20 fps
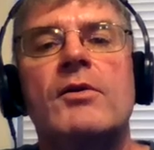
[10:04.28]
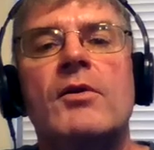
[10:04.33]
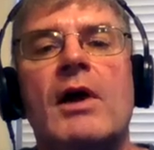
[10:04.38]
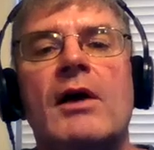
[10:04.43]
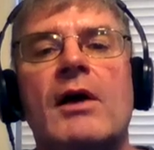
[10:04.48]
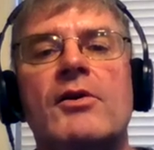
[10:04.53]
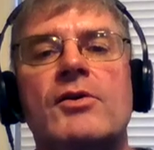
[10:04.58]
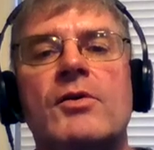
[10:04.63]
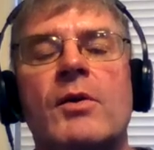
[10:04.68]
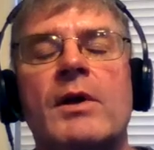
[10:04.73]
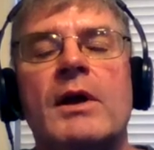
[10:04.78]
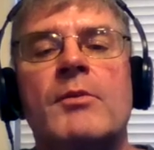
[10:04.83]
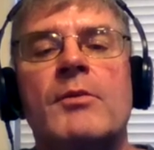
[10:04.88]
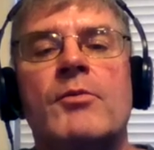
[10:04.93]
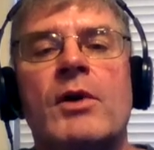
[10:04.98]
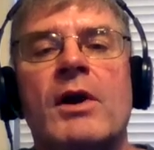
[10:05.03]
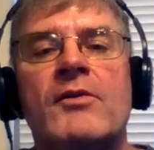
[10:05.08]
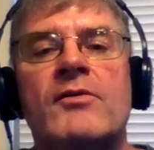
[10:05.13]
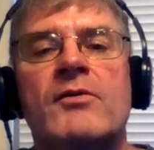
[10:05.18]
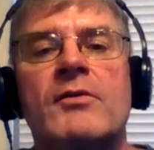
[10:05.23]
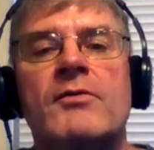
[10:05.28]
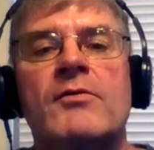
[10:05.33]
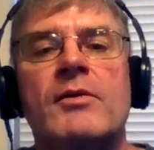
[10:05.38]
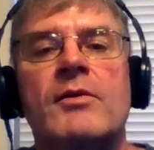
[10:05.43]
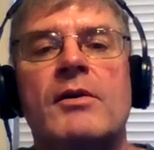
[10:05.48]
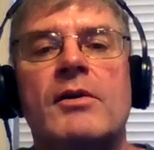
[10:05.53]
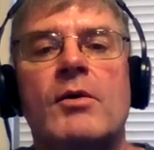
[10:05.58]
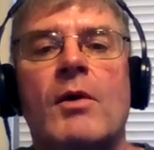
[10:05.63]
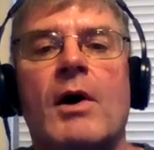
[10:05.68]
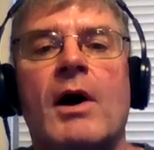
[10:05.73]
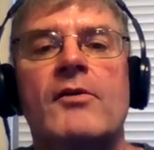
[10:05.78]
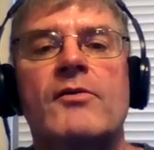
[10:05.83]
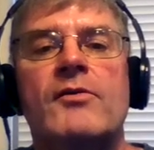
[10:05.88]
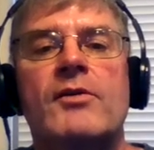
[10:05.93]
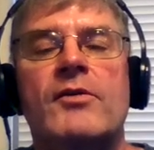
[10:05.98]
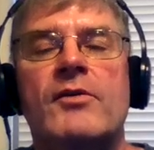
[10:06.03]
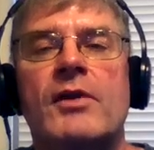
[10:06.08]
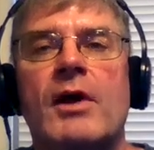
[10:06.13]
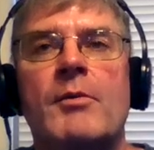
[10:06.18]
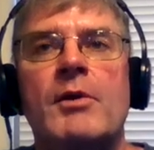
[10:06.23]
still showing impressive
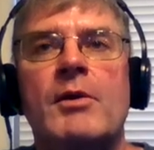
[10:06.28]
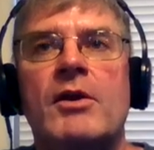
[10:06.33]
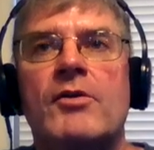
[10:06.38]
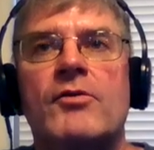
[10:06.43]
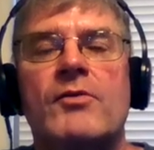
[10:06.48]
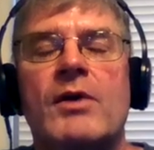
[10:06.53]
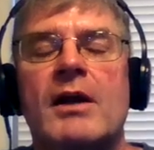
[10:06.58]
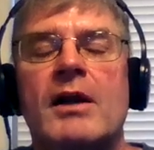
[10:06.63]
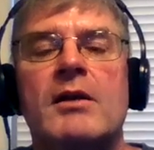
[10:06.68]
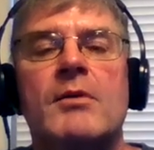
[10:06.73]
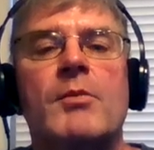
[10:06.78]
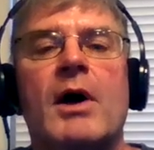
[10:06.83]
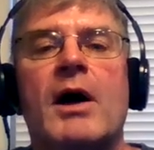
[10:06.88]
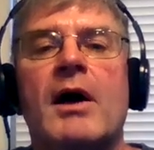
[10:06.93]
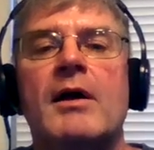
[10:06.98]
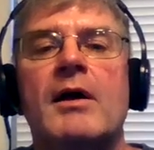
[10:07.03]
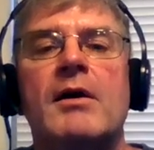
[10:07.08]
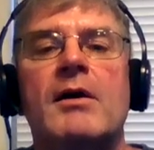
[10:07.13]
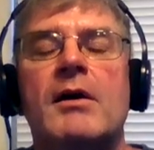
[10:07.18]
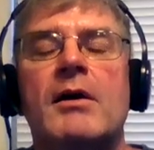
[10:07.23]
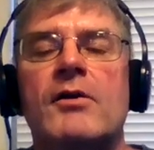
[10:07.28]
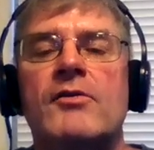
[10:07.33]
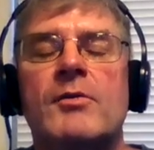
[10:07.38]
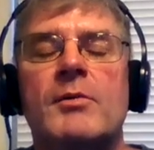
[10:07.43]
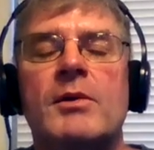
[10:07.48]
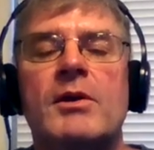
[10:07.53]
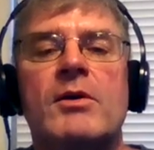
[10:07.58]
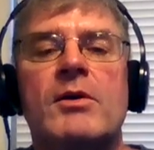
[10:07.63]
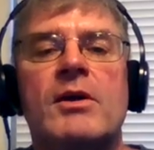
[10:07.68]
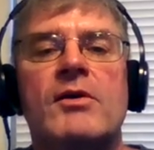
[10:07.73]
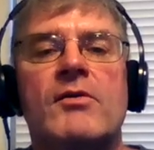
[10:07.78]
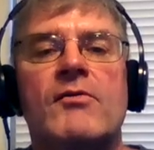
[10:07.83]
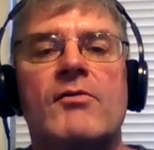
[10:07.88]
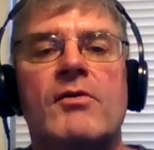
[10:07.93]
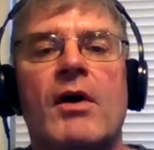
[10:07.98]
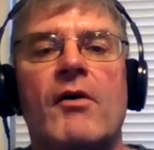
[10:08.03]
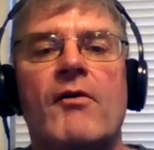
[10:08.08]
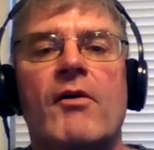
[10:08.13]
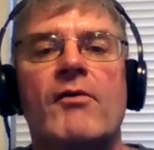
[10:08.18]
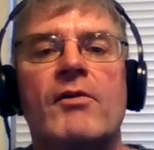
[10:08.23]
nuance. It's not being distracted by similarities
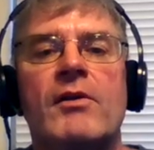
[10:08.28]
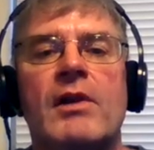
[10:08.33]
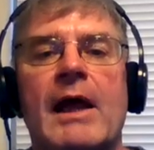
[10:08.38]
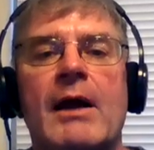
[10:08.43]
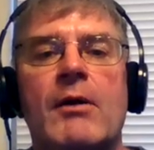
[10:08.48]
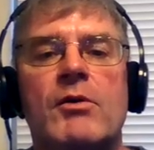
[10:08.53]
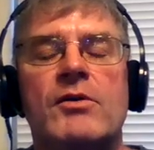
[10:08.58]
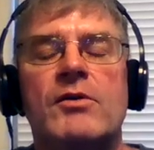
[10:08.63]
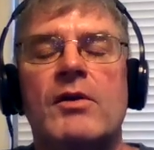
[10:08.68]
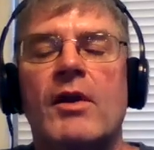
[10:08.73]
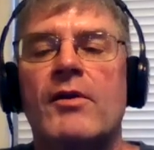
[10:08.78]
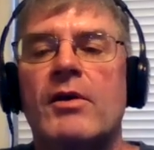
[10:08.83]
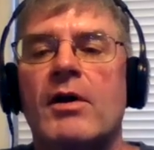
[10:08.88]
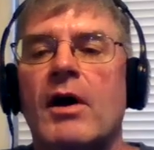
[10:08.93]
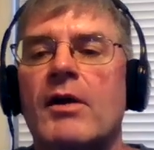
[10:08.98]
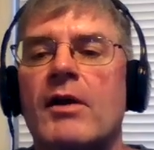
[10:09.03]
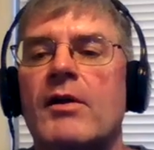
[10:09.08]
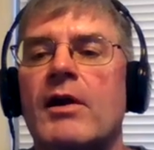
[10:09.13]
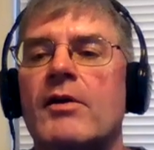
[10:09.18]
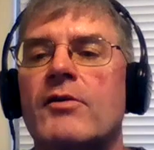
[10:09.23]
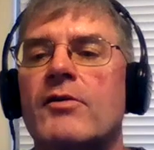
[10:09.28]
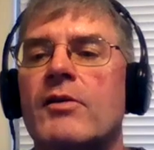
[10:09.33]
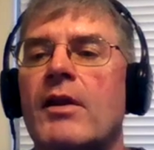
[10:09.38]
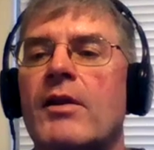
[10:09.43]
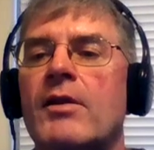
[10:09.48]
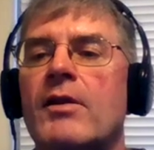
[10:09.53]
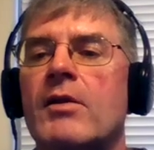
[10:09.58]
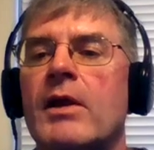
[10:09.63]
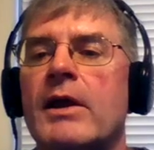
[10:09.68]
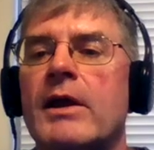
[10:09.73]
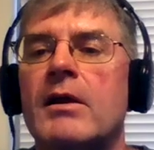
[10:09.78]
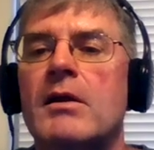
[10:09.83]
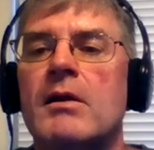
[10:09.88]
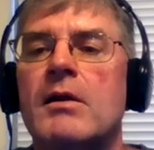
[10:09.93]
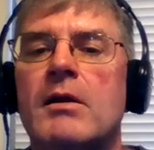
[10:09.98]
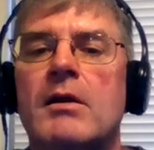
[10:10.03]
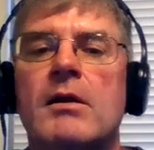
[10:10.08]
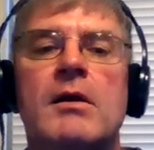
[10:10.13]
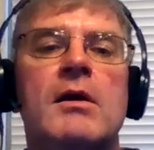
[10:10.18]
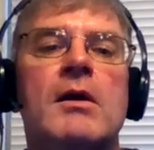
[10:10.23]
of the language in other contexts, anything like it.
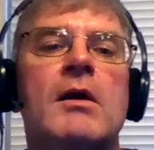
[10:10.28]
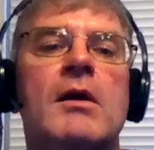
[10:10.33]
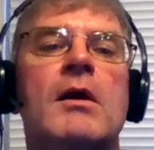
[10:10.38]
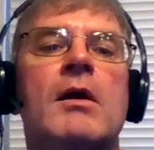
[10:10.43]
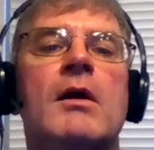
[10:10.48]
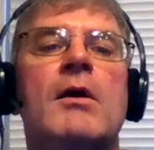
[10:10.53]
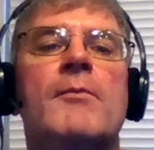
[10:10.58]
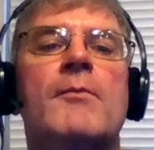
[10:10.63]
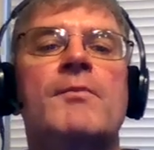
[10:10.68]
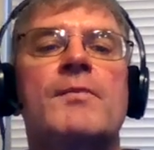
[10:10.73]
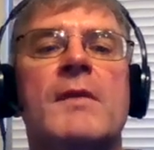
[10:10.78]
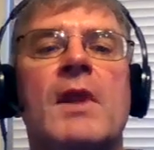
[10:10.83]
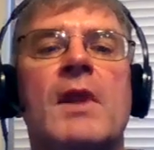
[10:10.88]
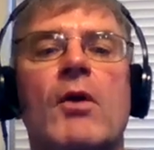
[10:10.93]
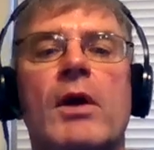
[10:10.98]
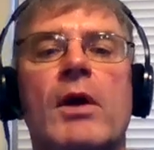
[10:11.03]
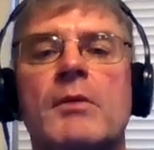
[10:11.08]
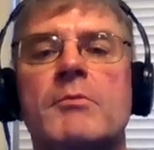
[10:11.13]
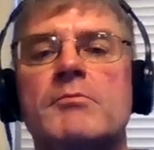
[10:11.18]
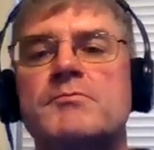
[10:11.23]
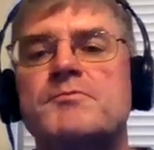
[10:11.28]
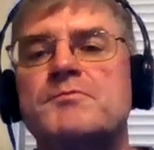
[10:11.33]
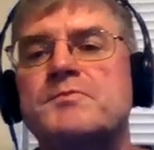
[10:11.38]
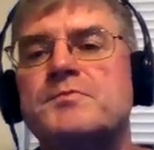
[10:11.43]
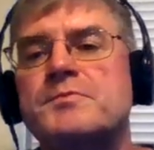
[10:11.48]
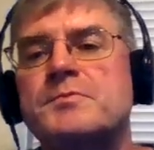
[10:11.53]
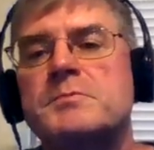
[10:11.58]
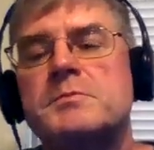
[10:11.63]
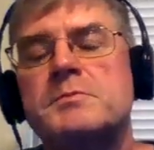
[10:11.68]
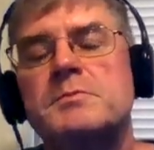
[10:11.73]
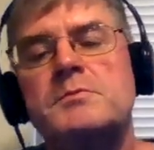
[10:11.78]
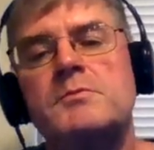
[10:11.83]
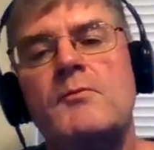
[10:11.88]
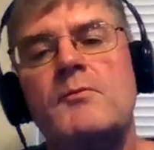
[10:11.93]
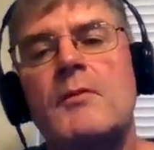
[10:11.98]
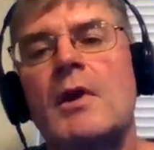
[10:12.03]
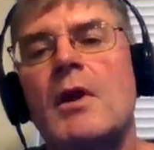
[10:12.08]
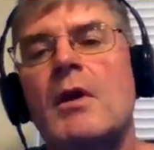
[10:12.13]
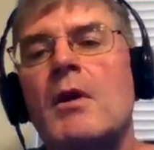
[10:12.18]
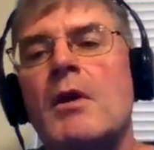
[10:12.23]
Okay.
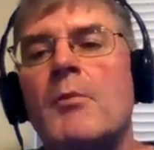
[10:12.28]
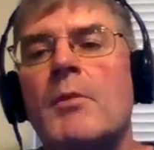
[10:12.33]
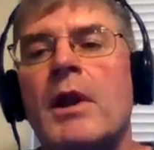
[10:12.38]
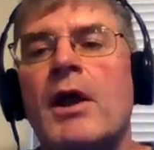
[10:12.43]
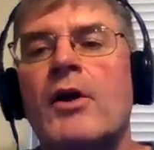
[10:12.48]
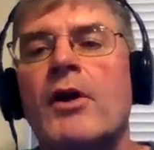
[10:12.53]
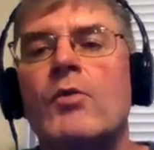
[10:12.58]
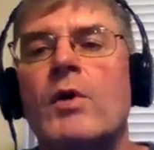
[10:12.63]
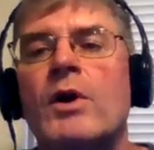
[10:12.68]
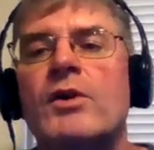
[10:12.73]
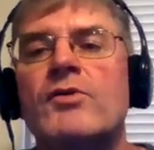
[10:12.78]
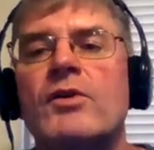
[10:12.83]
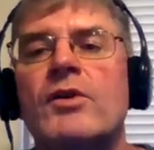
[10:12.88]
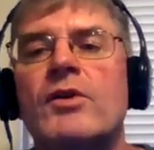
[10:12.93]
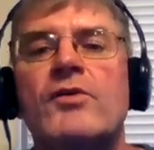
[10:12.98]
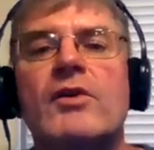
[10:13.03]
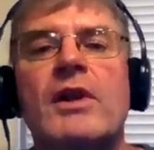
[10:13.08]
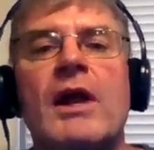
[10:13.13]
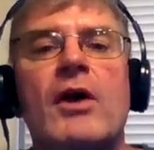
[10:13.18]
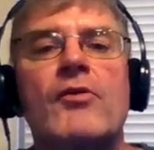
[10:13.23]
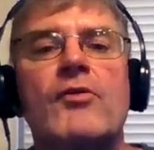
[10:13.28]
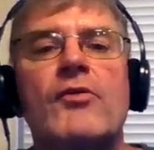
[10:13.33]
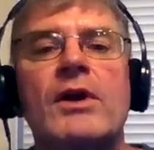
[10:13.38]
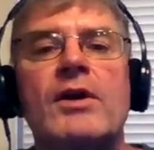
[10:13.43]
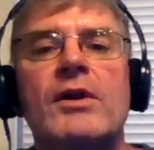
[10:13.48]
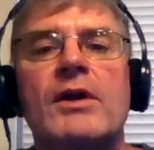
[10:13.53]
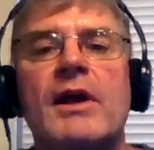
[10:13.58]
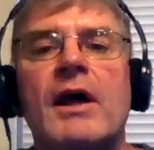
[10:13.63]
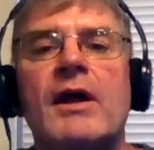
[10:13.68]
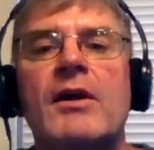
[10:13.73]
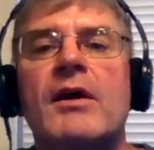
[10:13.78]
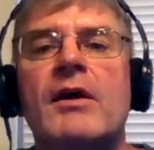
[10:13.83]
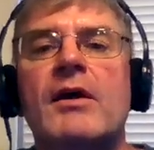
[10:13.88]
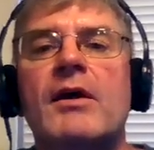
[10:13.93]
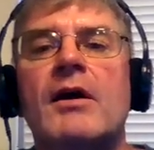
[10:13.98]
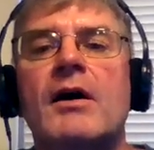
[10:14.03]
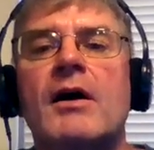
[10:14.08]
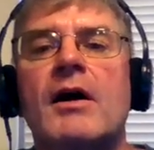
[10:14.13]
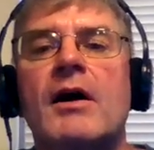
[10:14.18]
My next question is now trying to get